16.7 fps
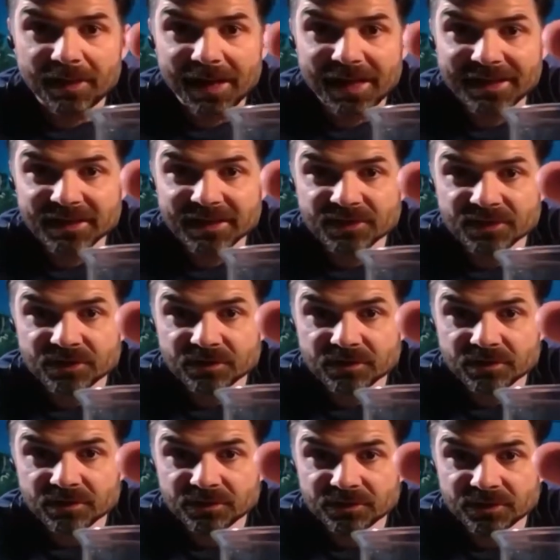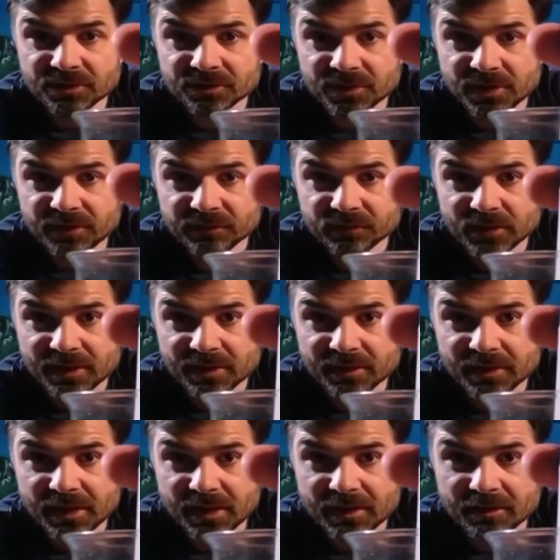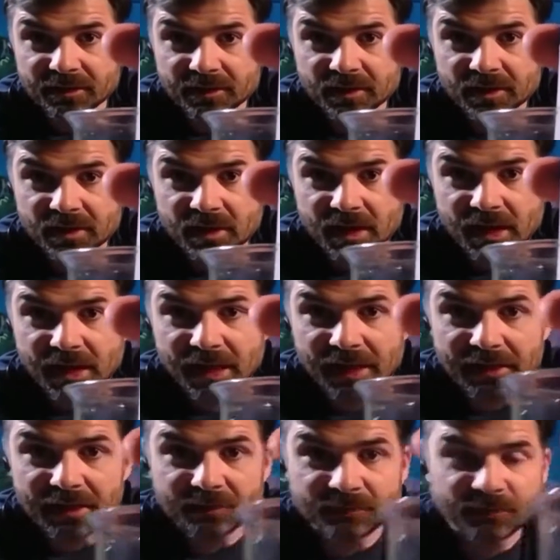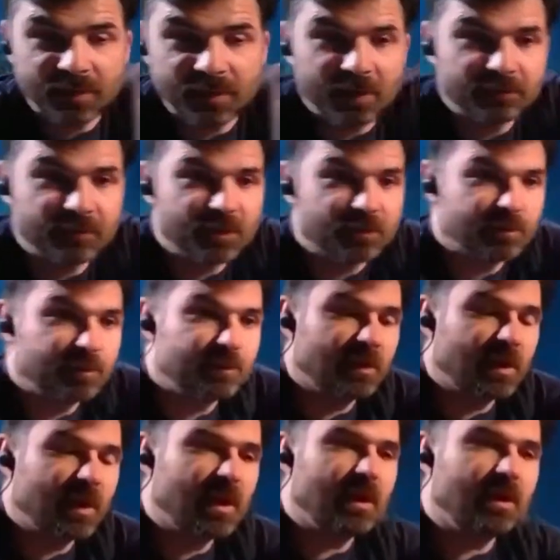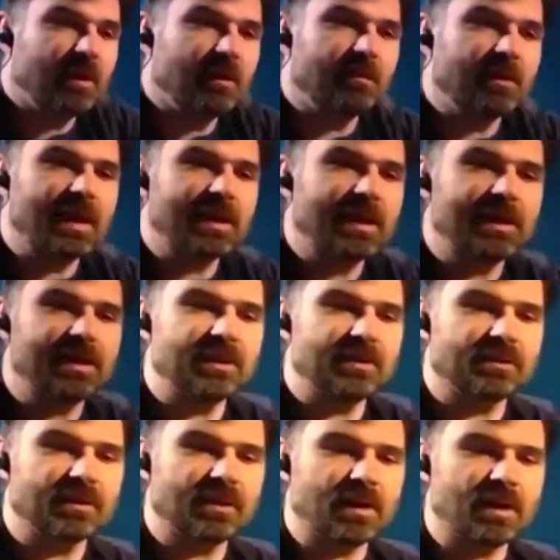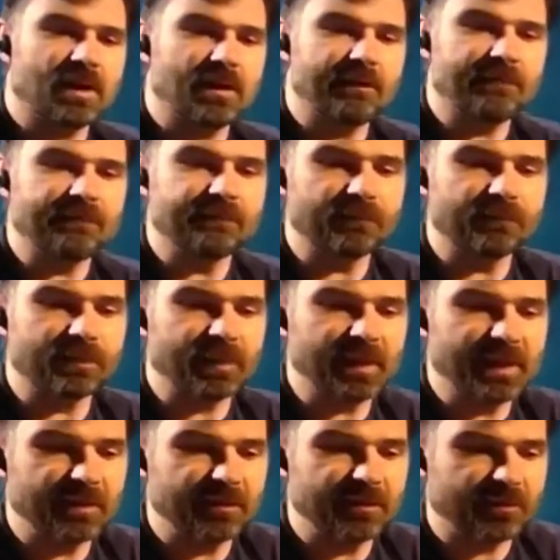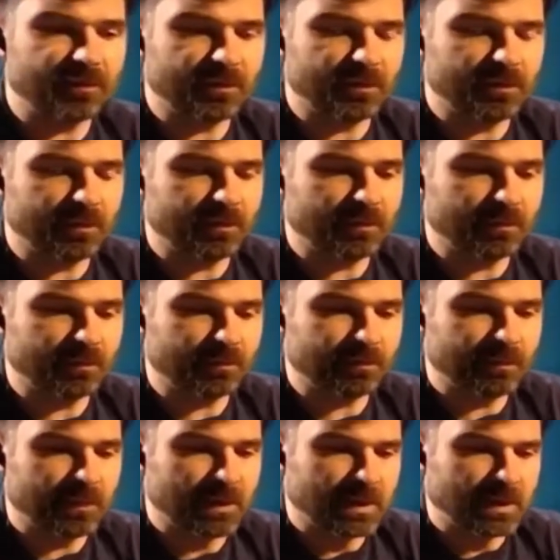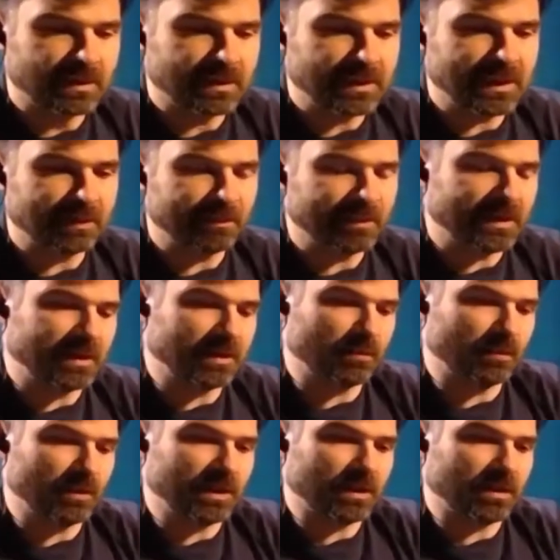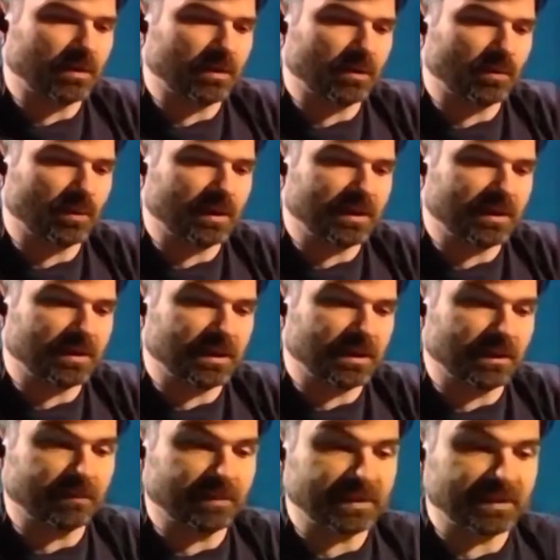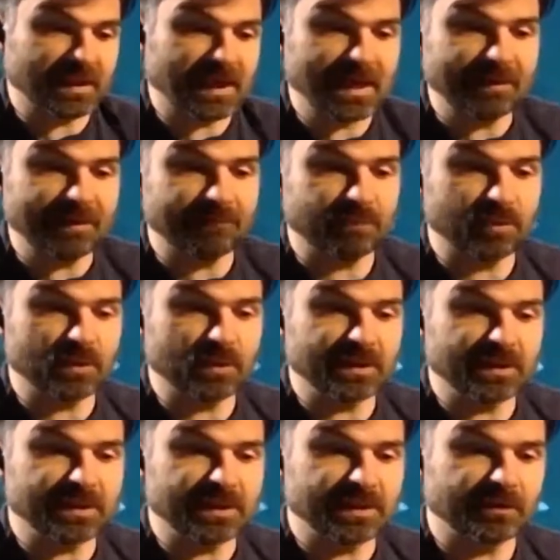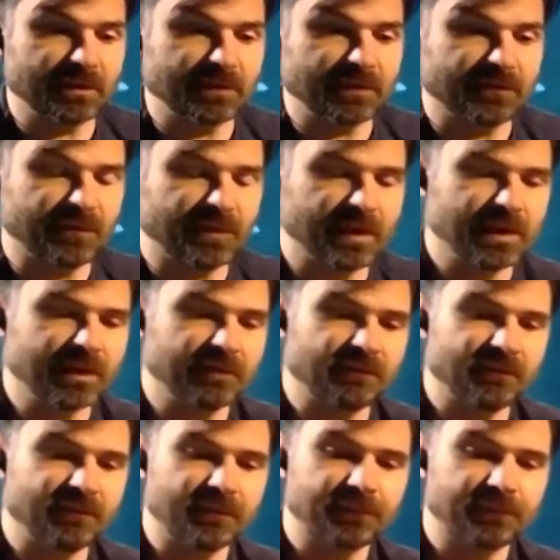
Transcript: eight, just over eight there. And Ellie is telling me that we can't quite see it, but it's 8.05.